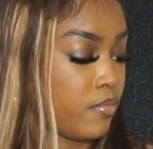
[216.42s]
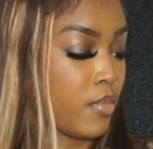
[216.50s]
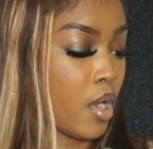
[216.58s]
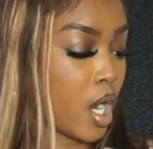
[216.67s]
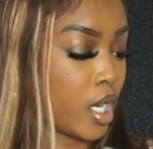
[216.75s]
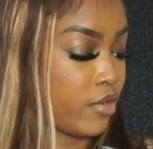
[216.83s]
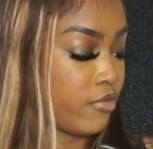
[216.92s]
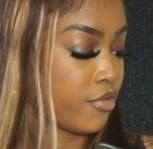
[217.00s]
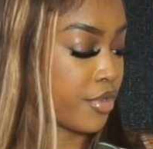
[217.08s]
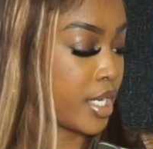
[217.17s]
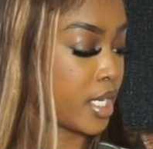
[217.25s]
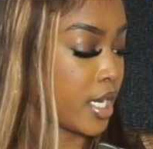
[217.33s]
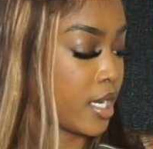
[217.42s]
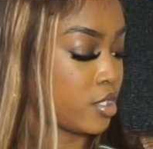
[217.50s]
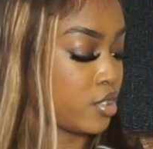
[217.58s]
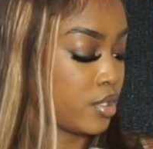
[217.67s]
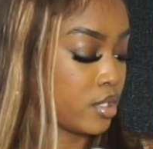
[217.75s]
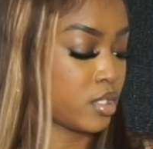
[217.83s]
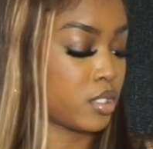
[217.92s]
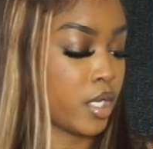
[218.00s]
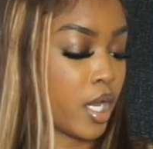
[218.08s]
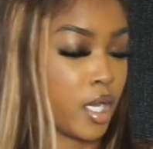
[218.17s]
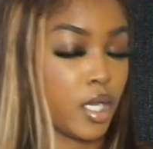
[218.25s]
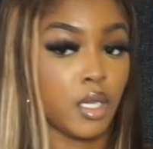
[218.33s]
olive green, I guess you can
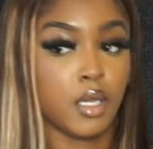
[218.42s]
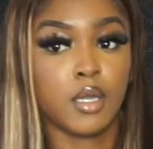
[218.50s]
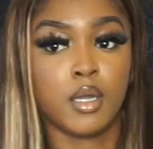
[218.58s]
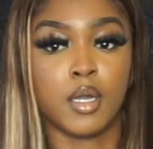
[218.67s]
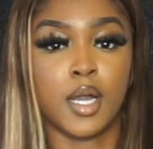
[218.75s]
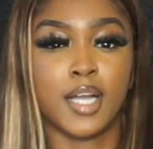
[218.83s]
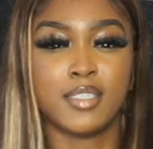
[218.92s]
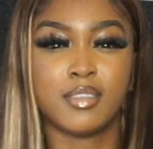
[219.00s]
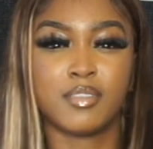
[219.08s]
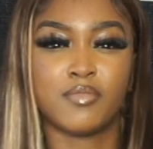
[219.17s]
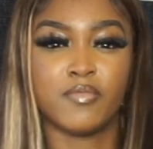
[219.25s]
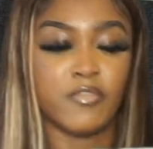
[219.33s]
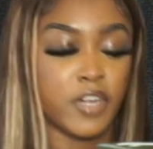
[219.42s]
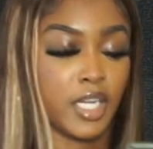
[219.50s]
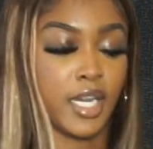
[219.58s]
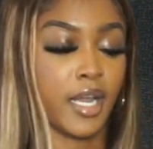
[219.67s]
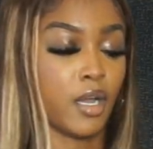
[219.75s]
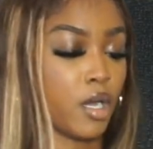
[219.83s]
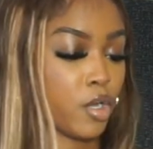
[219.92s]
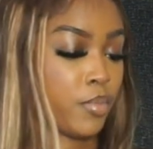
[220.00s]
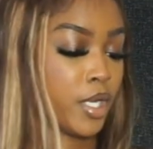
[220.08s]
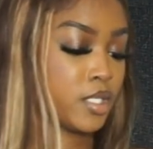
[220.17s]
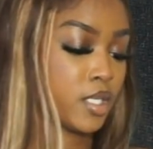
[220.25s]
say. I just really like cargo pants,